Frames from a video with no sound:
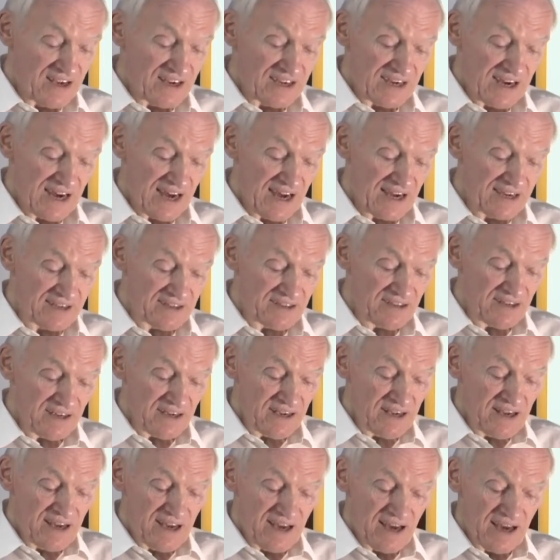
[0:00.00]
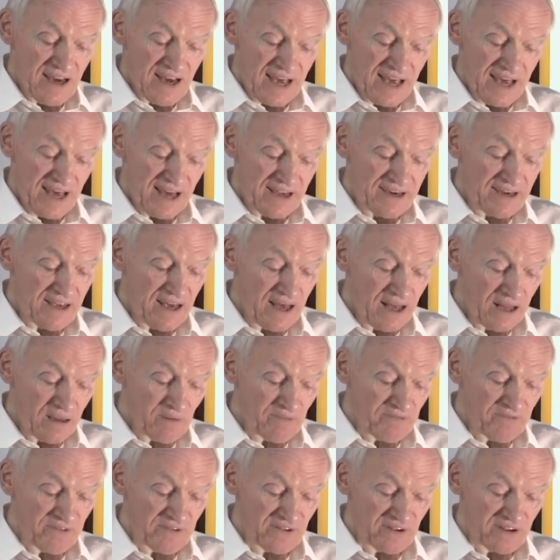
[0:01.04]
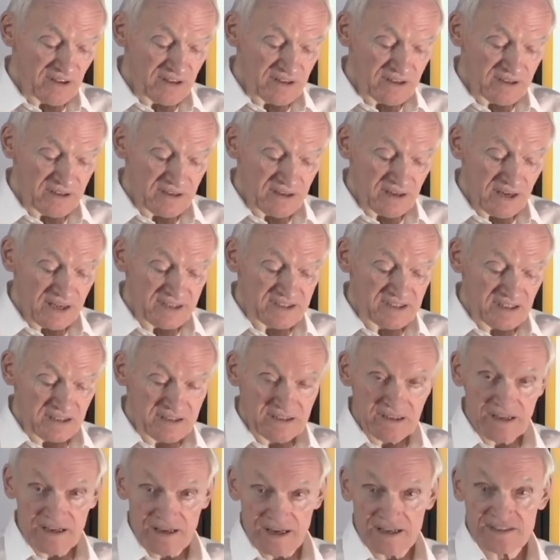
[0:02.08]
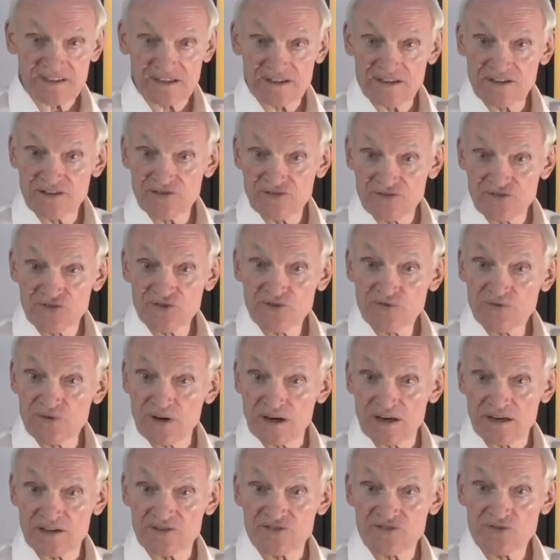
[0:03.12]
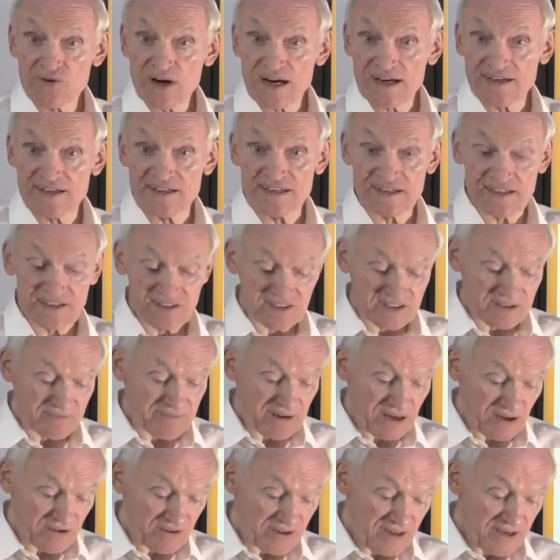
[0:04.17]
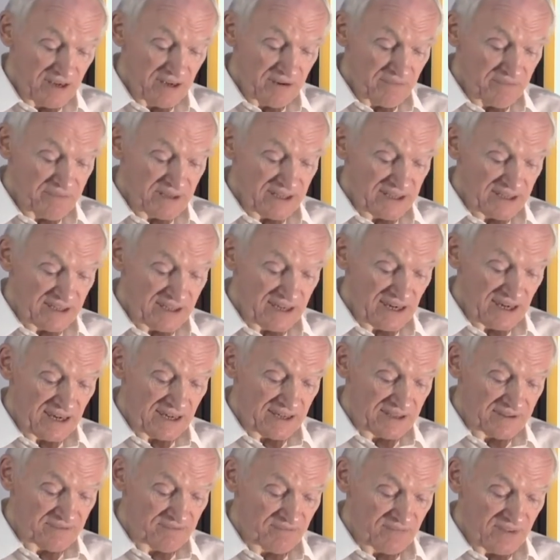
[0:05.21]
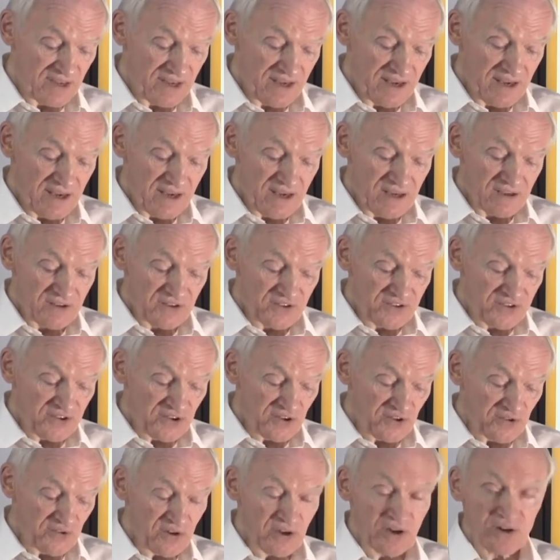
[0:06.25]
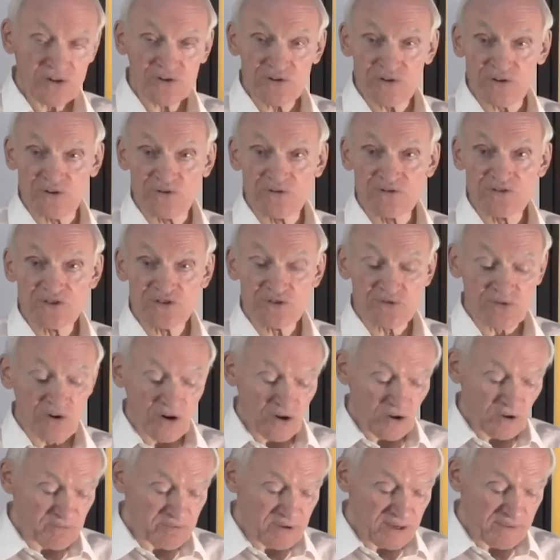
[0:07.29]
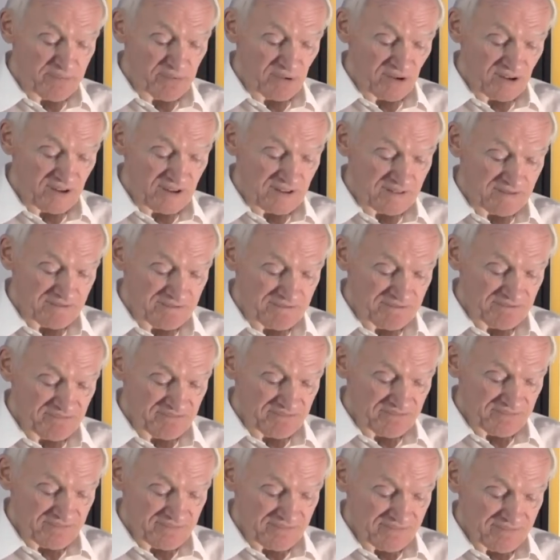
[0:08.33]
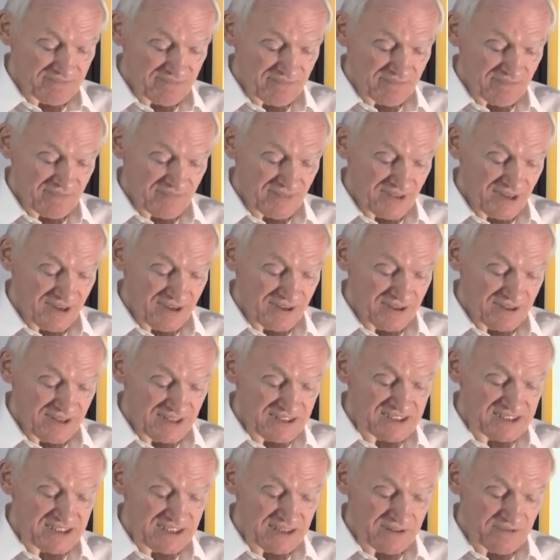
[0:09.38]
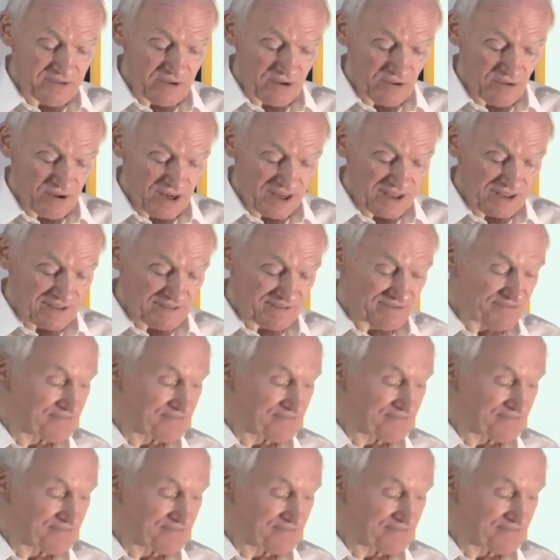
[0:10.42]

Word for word: Kind and helpful. That's a that's a two uh, two ideas about being kind. To who? To old people. Let's see if we're right.